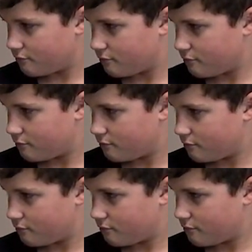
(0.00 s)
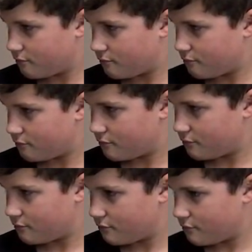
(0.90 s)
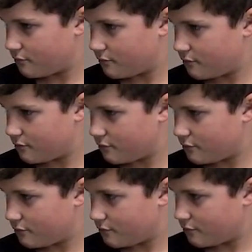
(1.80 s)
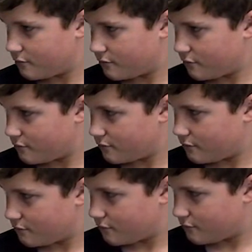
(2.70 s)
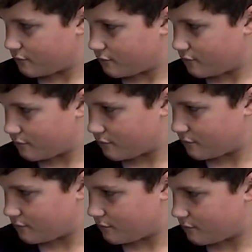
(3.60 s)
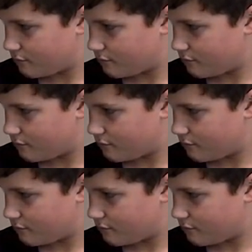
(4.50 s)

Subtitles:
The person shown says nothing.